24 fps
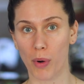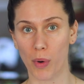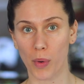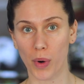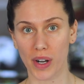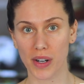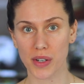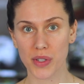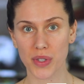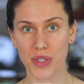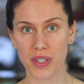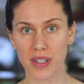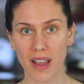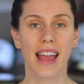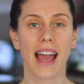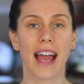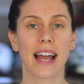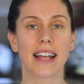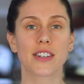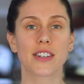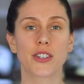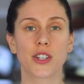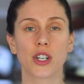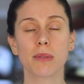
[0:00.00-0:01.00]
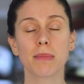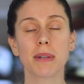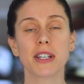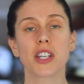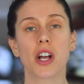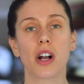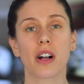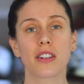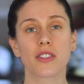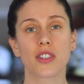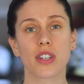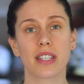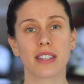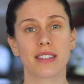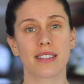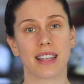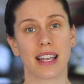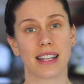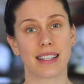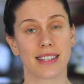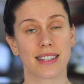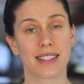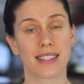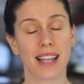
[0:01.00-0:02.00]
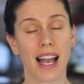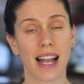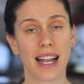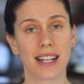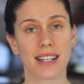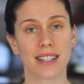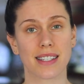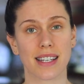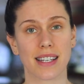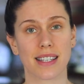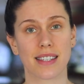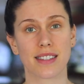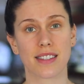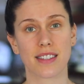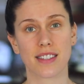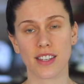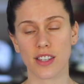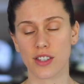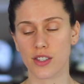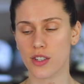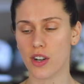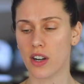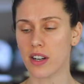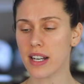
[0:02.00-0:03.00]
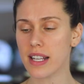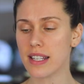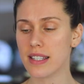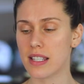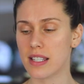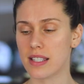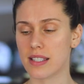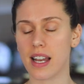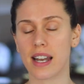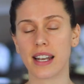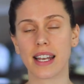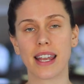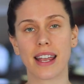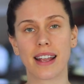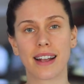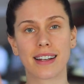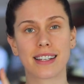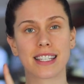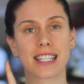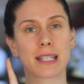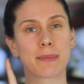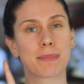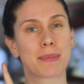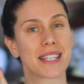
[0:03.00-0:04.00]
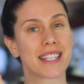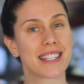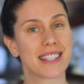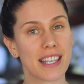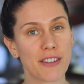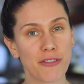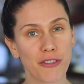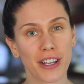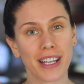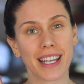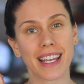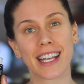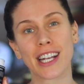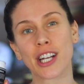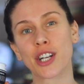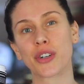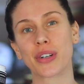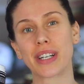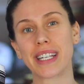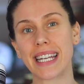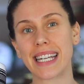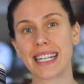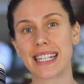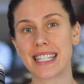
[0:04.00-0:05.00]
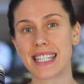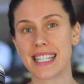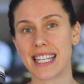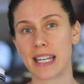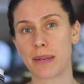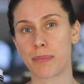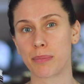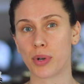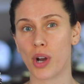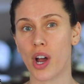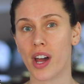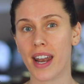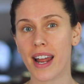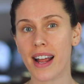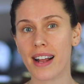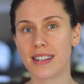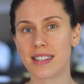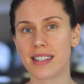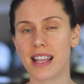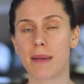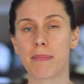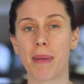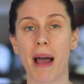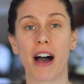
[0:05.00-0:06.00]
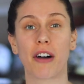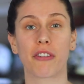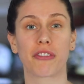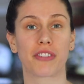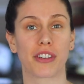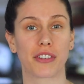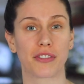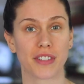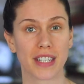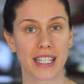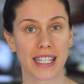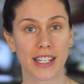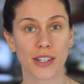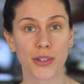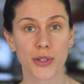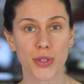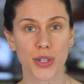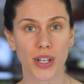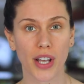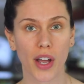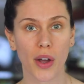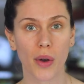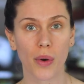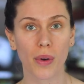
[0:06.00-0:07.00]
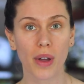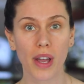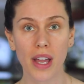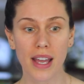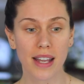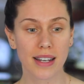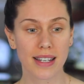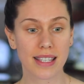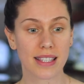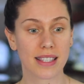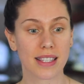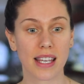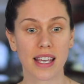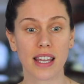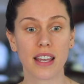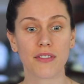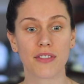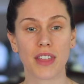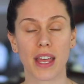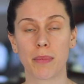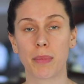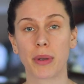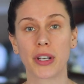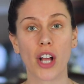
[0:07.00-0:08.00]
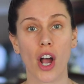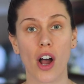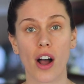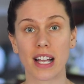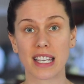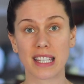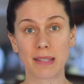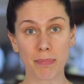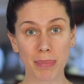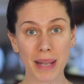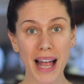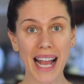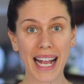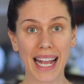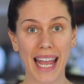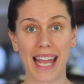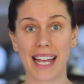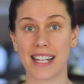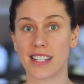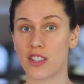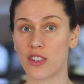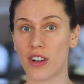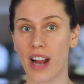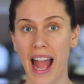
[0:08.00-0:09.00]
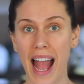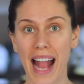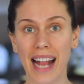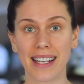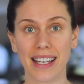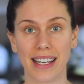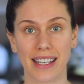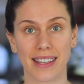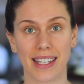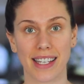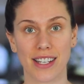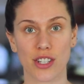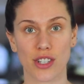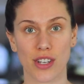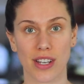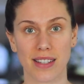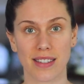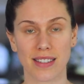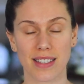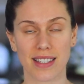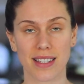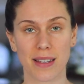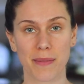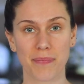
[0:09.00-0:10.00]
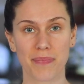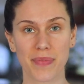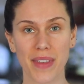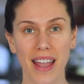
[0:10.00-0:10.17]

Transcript: pores, and dermatologists and scientists started studying specific ingredients in products about 50 years ago to see if they would cause blackheads or acne lesions.